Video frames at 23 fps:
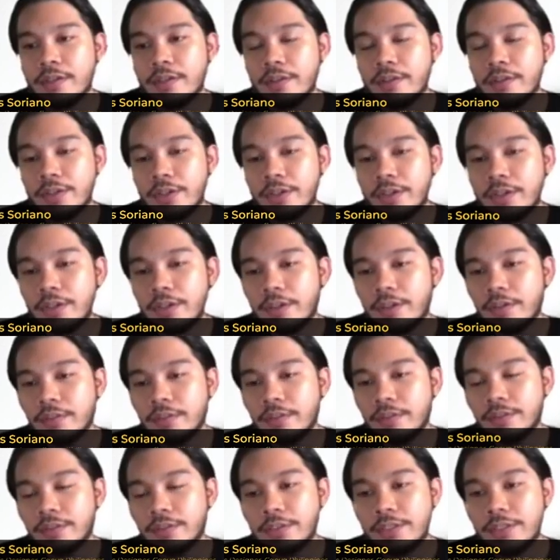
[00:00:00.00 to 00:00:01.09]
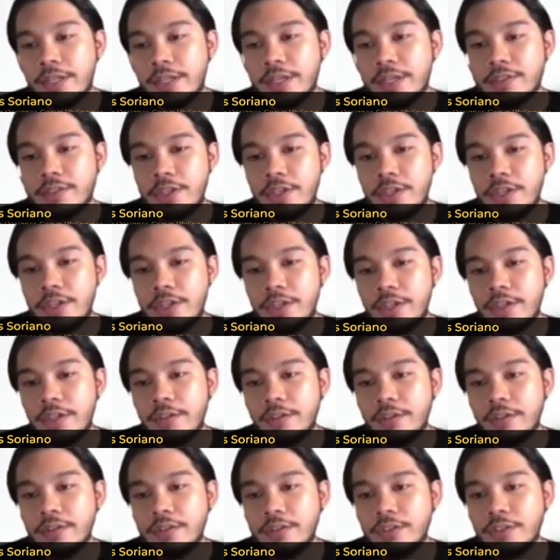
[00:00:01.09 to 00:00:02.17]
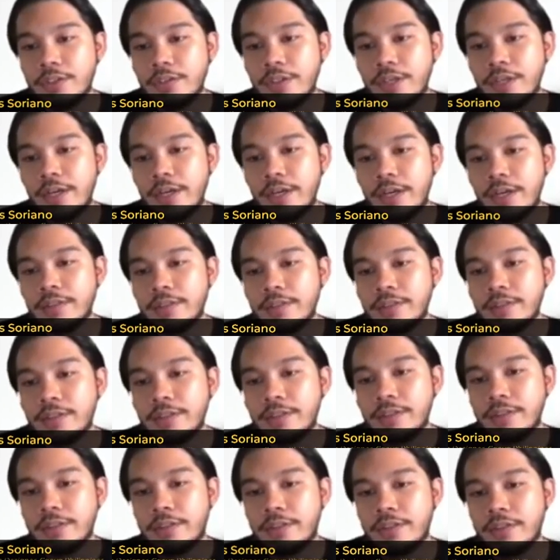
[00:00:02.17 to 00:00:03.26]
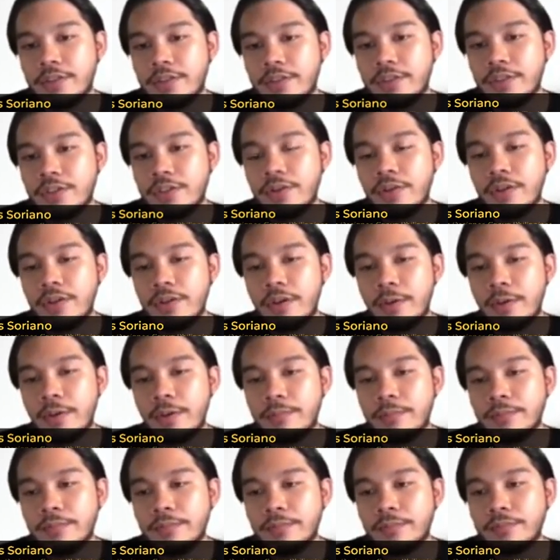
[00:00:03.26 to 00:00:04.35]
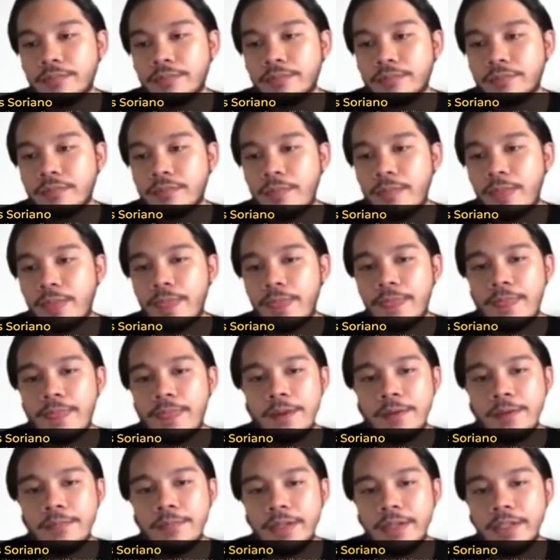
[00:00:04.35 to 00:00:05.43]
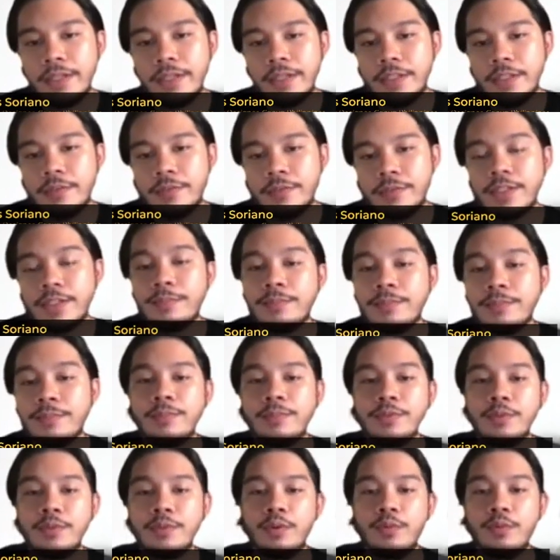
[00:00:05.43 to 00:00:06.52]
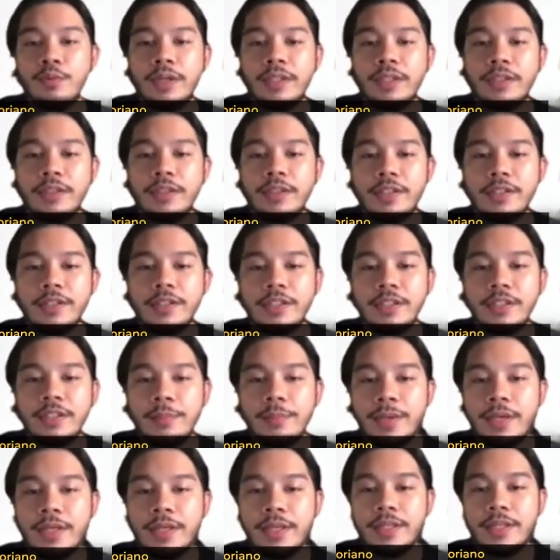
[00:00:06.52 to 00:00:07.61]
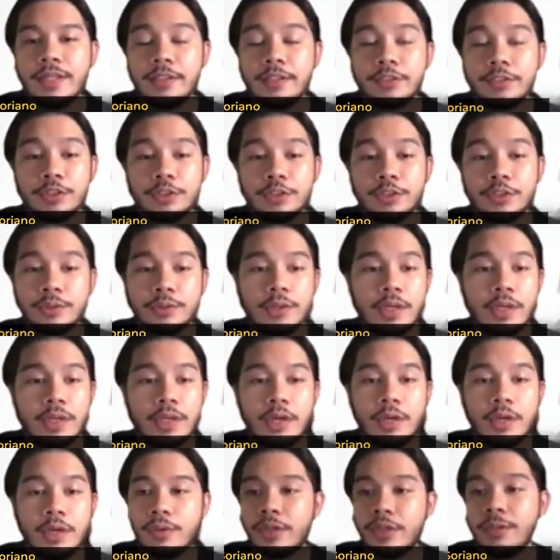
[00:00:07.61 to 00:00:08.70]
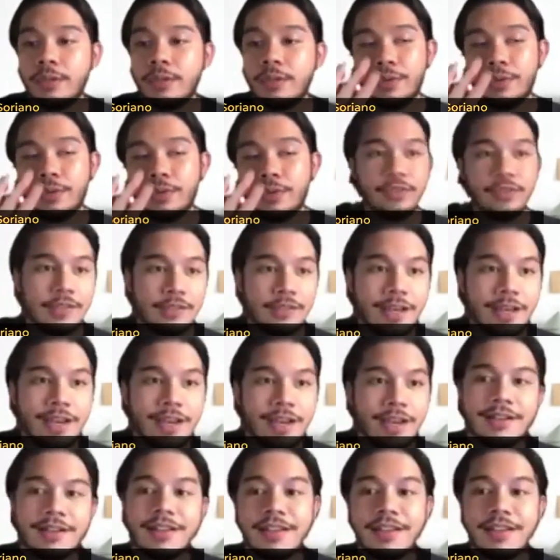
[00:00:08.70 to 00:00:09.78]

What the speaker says: the text here so that you know apparently sometimes you don't want things in the middle, so we're gonna put it on the side.